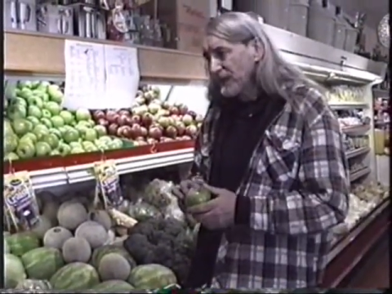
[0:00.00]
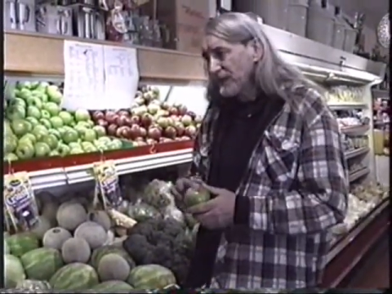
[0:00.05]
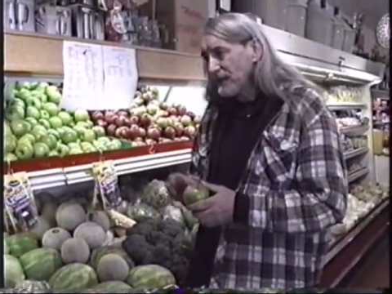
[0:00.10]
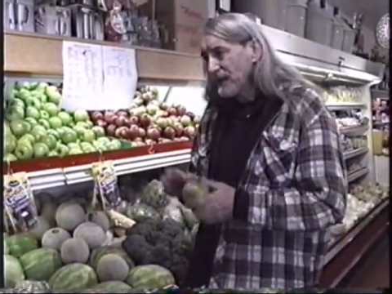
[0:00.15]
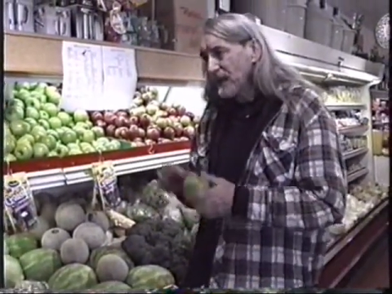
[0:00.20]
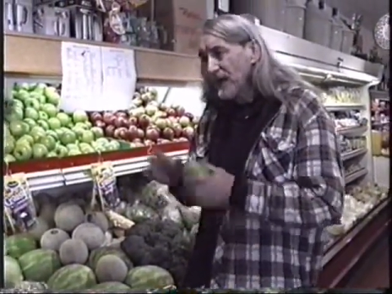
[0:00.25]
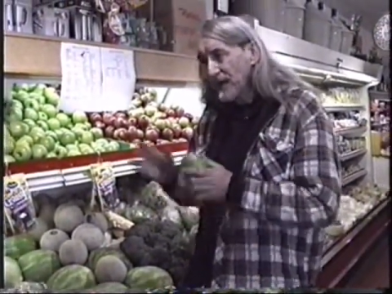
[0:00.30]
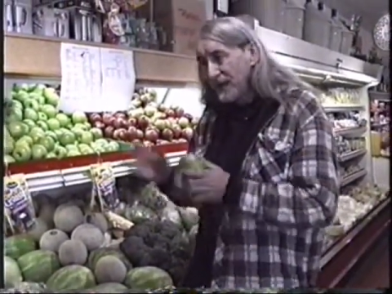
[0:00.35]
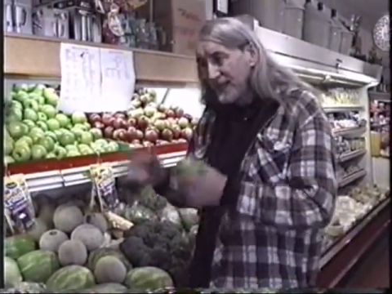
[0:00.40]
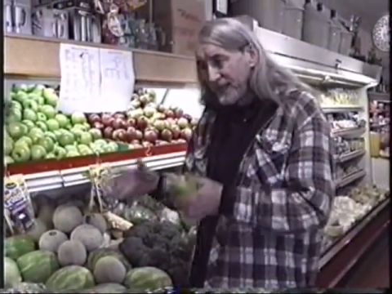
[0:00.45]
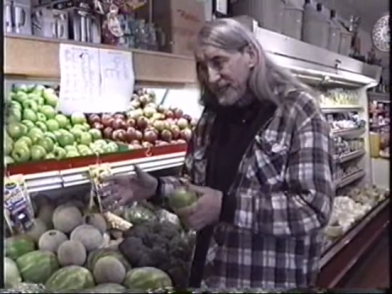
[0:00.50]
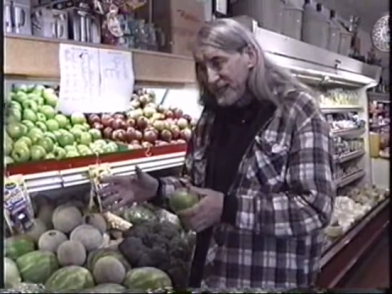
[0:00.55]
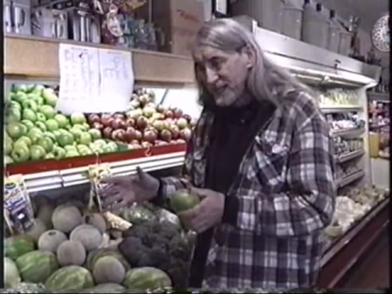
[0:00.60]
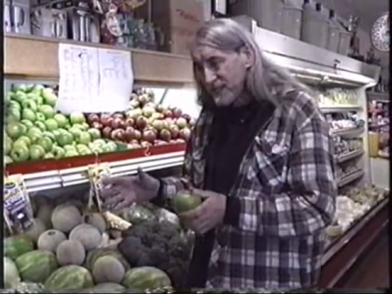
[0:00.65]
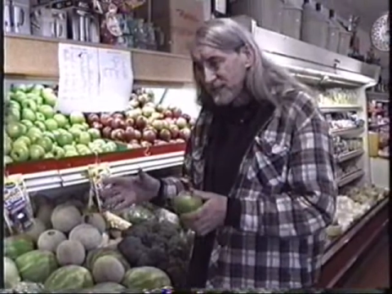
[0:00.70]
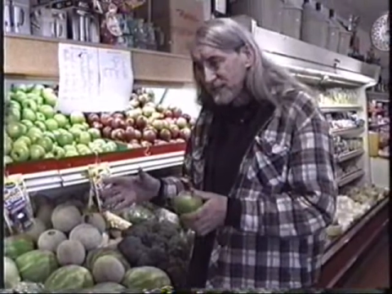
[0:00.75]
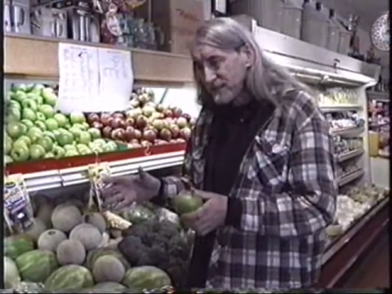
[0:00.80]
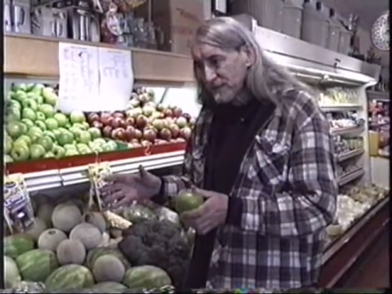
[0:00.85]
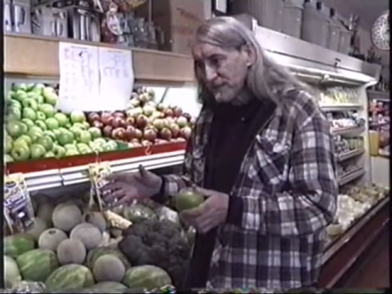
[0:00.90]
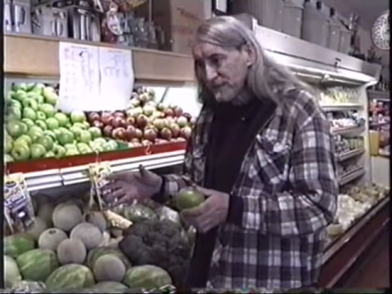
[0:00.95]
Honey
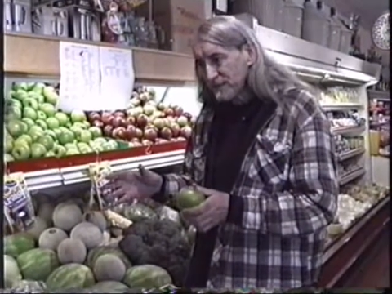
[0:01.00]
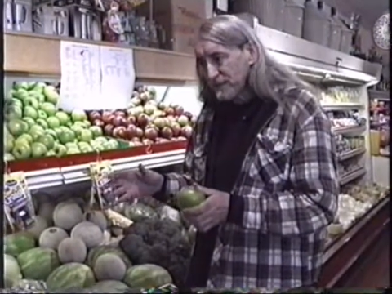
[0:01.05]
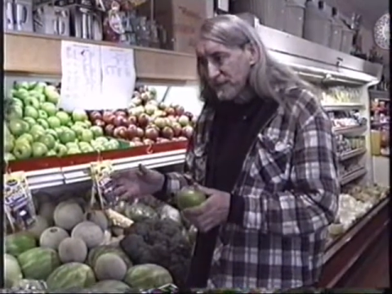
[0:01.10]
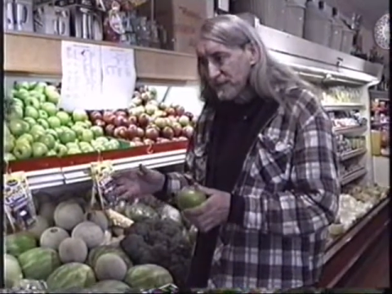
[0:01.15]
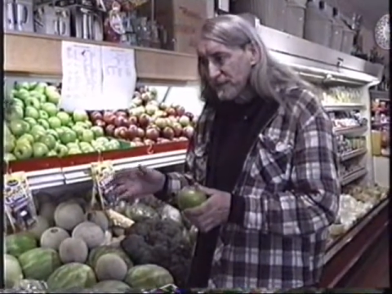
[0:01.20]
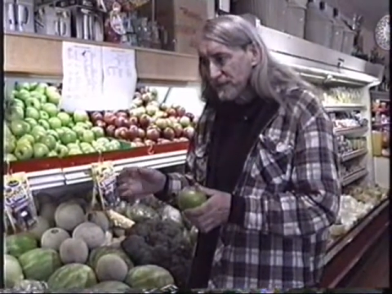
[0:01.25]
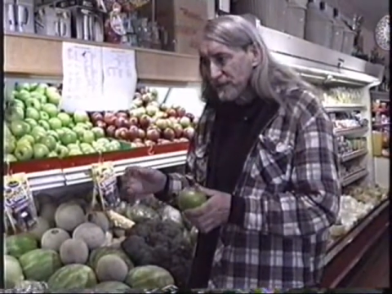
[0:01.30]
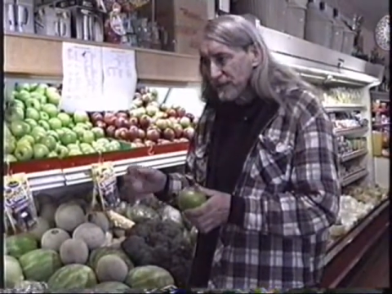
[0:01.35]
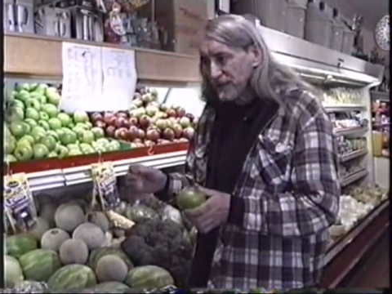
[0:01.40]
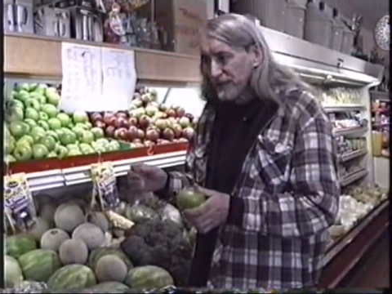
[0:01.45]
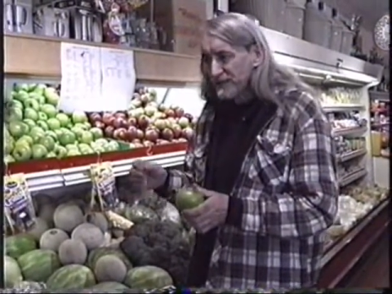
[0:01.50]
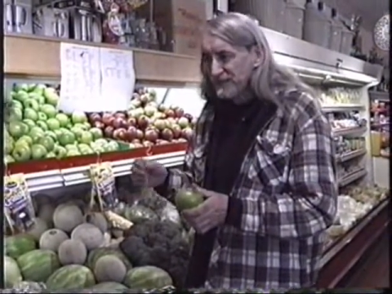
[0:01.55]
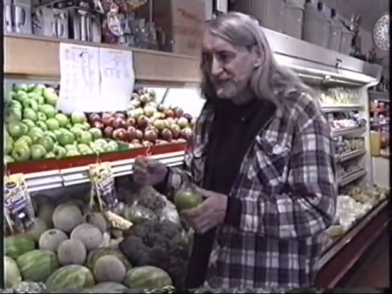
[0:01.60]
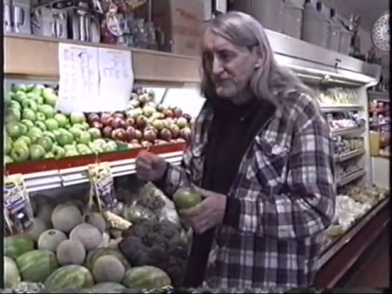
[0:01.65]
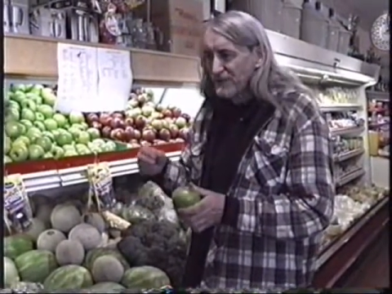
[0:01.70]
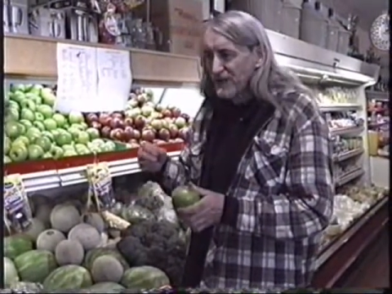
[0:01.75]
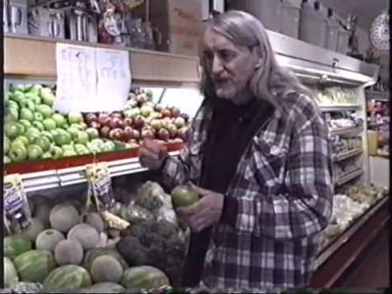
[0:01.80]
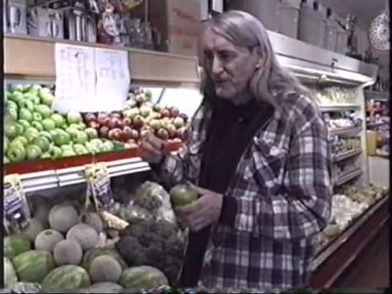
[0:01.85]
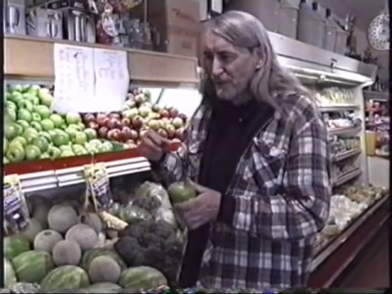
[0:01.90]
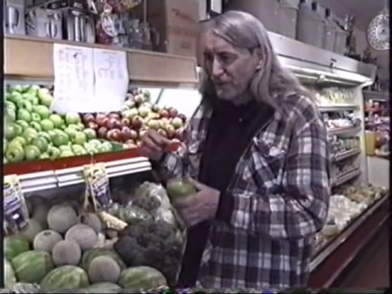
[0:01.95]
is
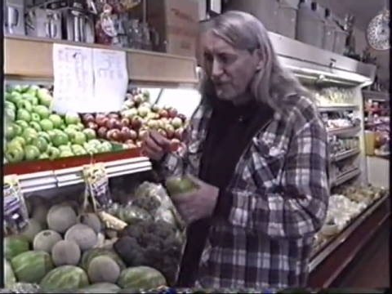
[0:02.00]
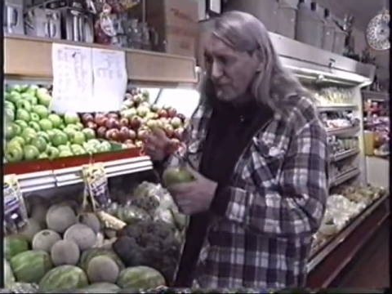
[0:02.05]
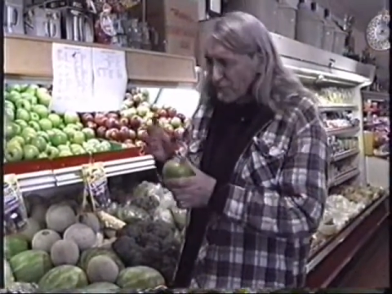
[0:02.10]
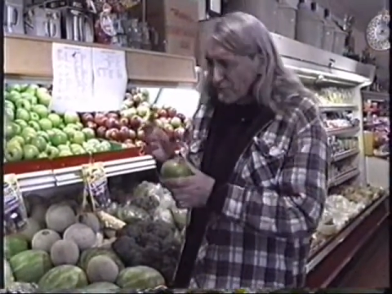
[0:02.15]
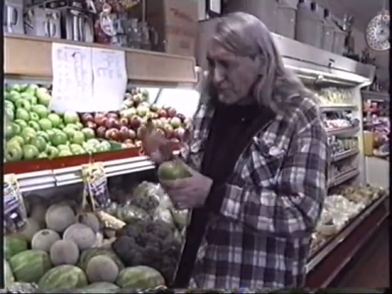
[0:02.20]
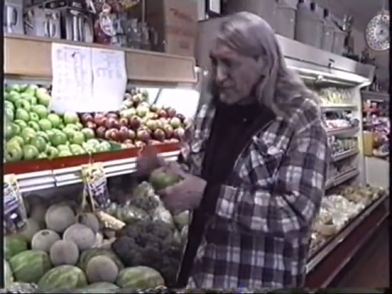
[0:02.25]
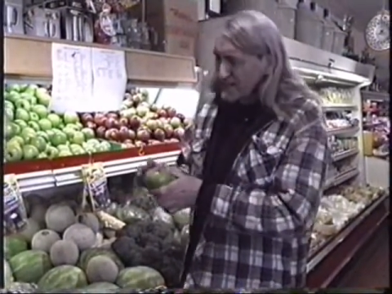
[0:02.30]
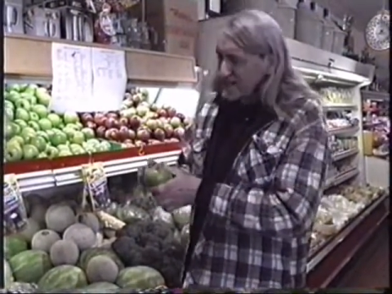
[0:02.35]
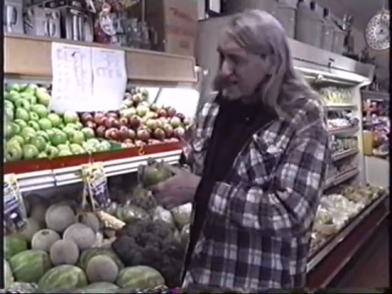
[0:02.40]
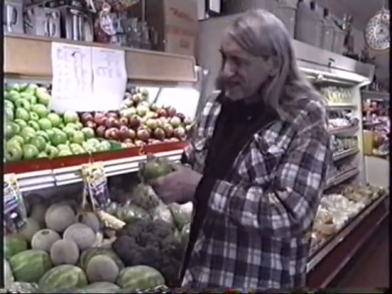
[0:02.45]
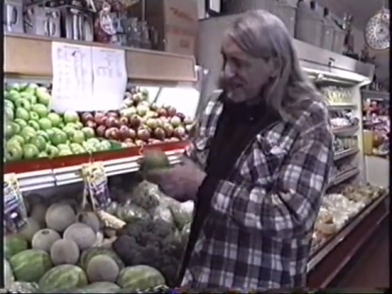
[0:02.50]
about 30